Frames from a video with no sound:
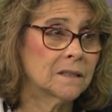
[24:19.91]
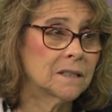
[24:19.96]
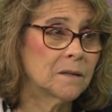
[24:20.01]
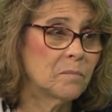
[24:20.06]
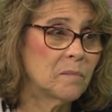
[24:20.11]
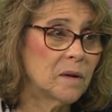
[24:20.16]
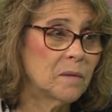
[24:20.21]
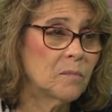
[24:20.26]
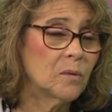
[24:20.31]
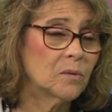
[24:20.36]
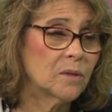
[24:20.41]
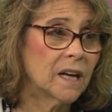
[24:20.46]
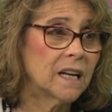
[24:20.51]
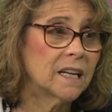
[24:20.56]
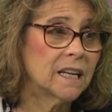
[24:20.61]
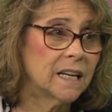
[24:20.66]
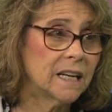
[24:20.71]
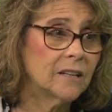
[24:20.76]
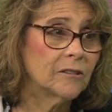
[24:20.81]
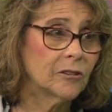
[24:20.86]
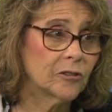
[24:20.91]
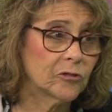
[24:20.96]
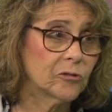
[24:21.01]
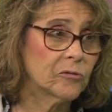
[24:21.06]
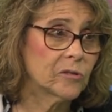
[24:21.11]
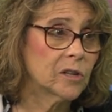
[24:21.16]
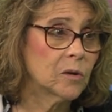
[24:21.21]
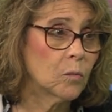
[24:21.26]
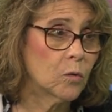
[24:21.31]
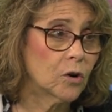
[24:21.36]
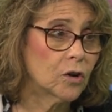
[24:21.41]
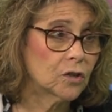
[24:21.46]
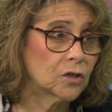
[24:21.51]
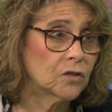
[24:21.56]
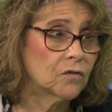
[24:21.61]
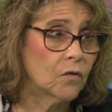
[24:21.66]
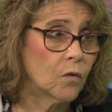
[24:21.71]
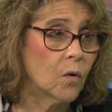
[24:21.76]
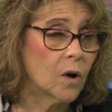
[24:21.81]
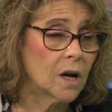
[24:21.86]
the people that he literally
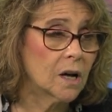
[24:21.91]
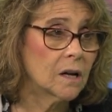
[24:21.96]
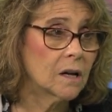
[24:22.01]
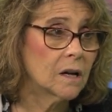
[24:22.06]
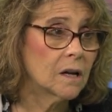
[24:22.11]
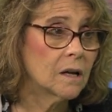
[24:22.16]
works for,